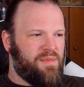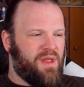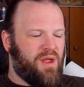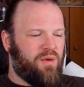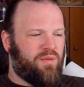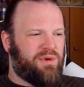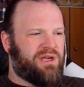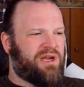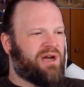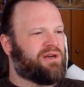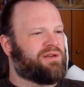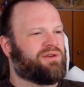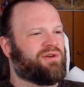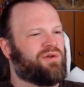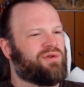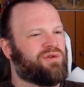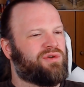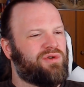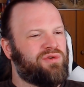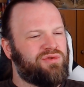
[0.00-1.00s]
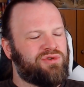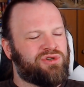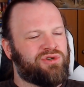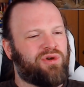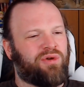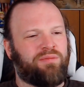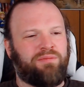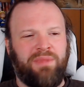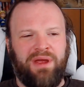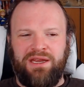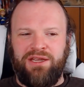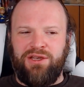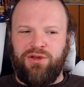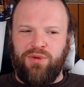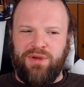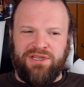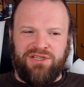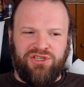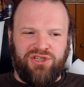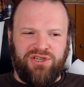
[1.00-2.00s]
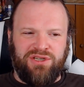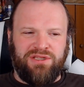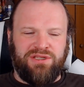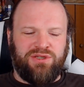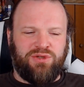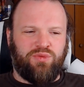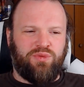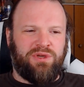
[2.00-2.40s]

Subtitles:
We got conclusion on many questions.